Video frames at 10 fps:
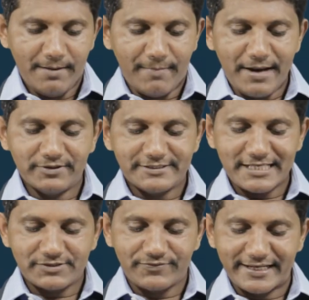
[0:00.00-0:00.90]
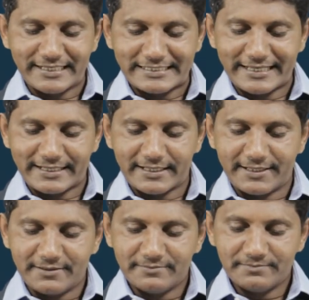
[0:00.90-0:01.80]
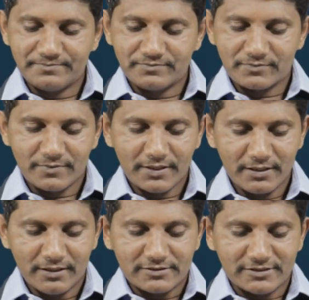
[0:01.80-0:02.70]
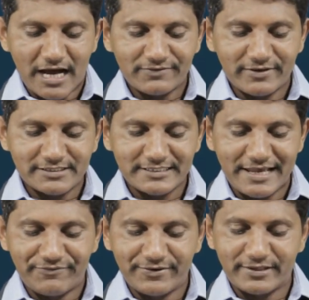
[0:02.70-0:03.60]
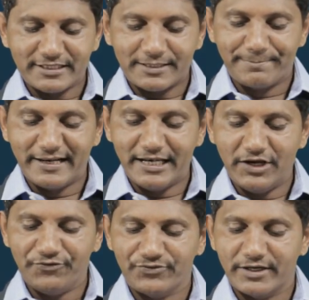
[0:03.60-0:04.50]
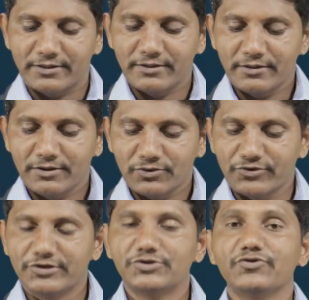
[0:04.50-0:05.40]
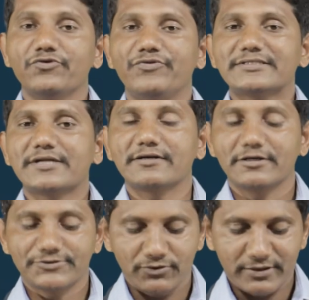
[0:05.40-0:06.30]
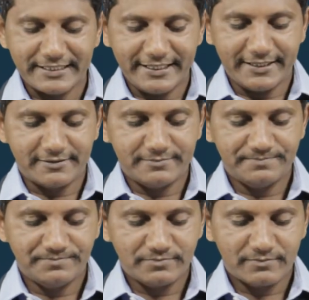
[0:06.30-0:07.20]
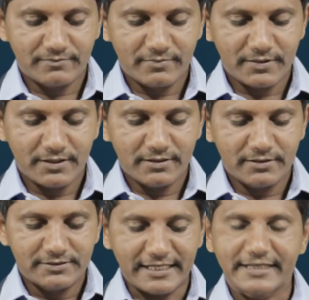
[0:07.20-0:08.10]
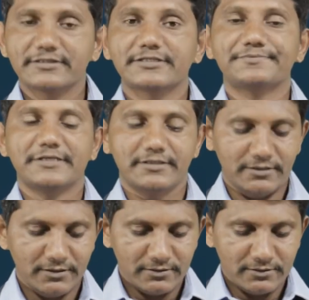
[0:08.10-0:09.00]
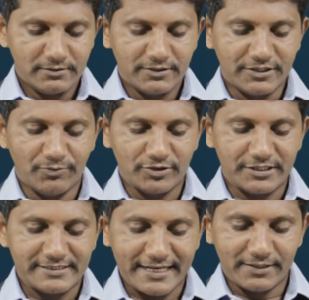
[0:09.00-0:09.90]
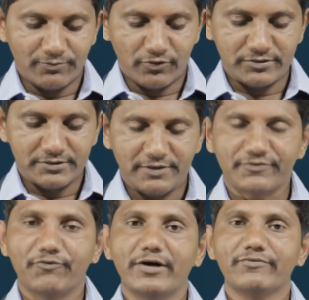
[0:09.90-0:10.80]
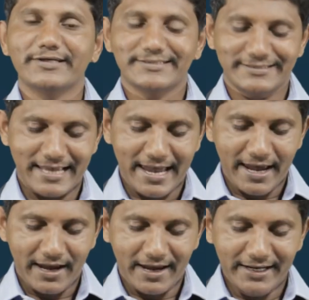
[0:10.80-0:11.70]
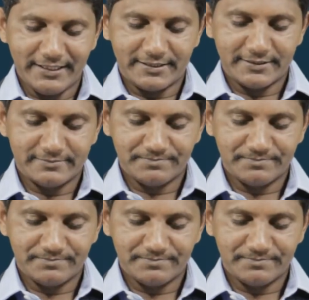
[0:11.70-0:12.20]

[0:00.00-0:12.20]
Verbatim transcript: Bible says very clearly, salvation everyone that believe that to the Jew first and also Greek. Second scripture, Timothy second book, chapter 1 verse 8.